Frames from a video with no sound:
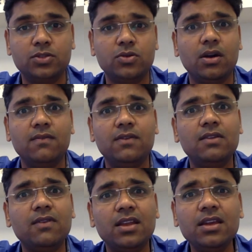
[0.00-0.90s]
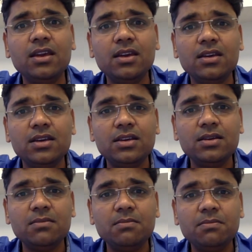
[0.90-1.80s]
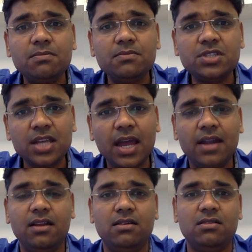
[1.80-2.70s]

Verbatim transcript: So I feel very sad